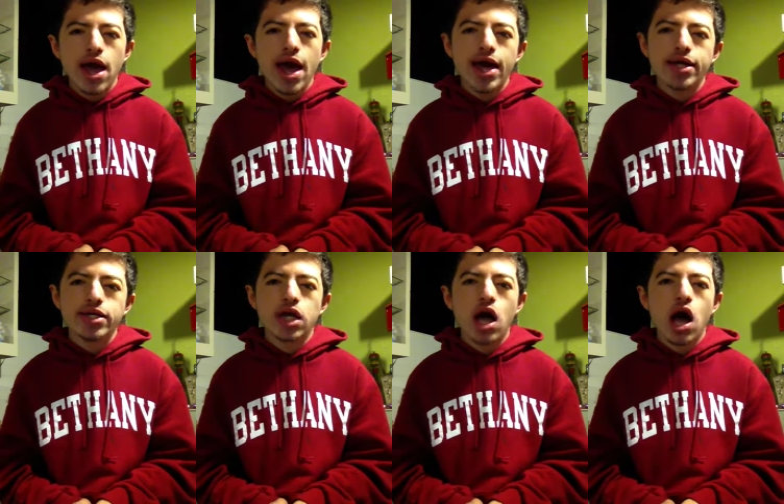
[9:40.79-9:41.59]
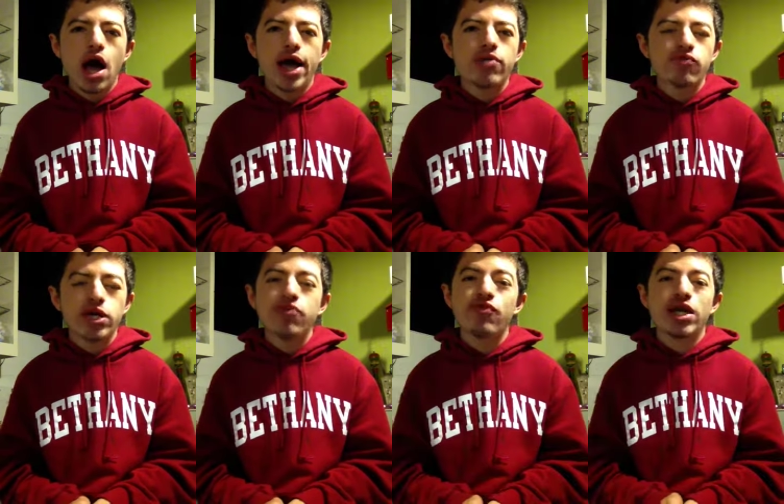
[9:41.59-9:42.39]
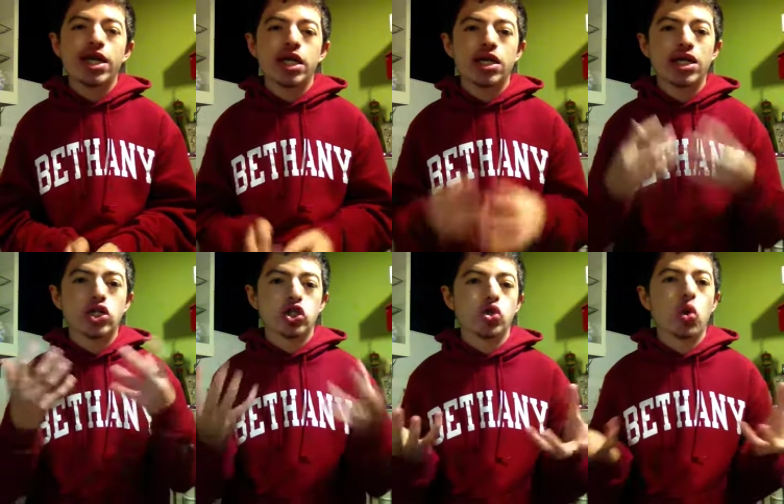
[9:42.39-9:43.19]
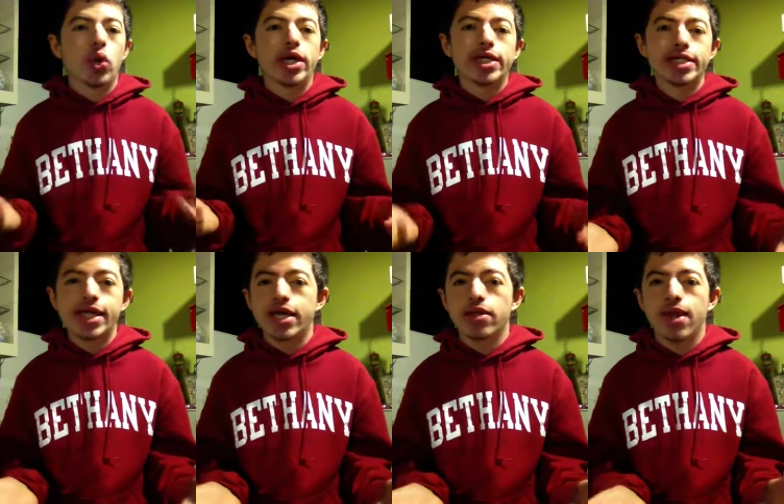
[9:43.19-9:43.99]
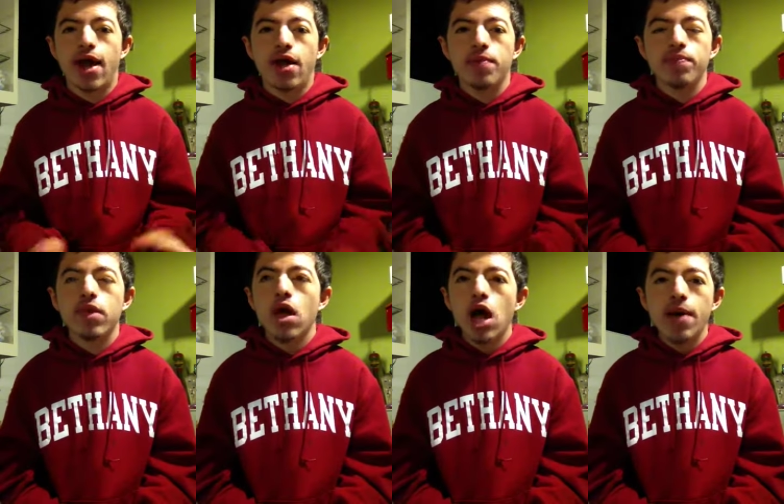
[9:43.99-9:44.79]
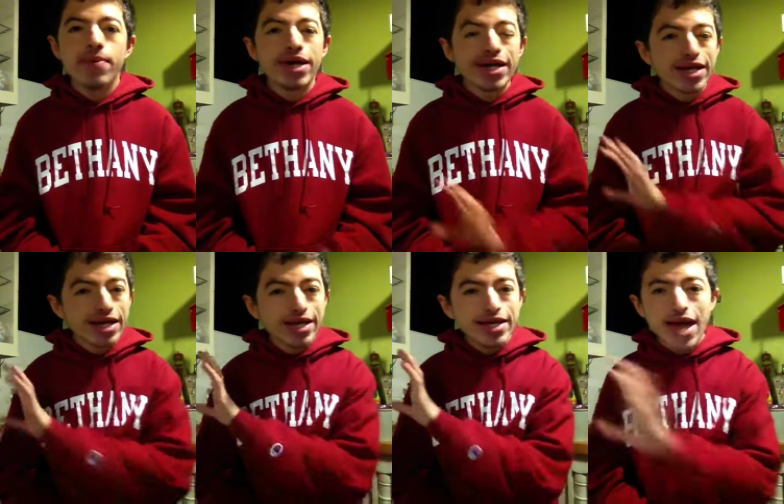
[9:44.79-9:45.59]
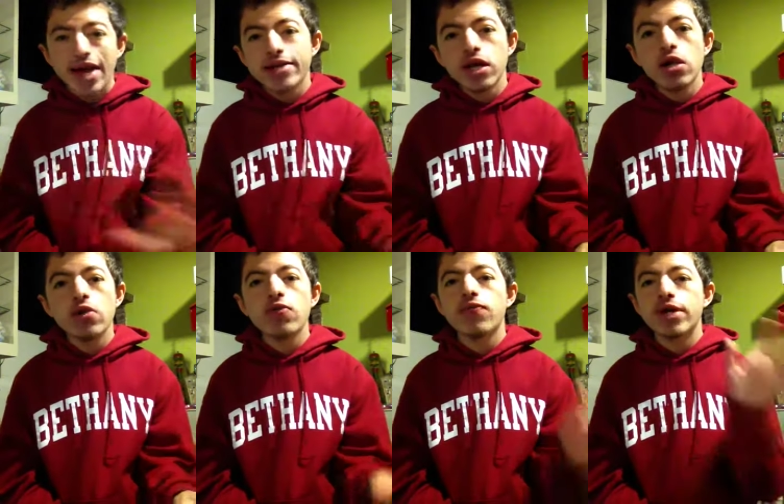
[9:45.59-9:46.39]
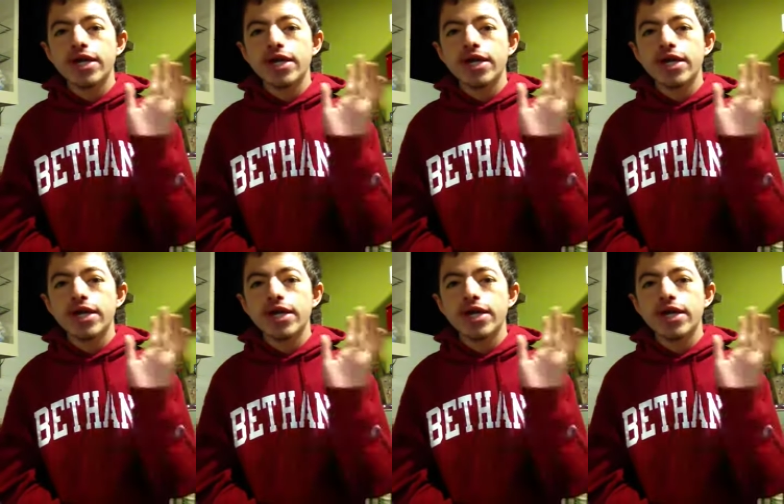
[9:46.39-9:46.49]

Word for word: And I really, really enjoyed seeing that. Um, Gandalf,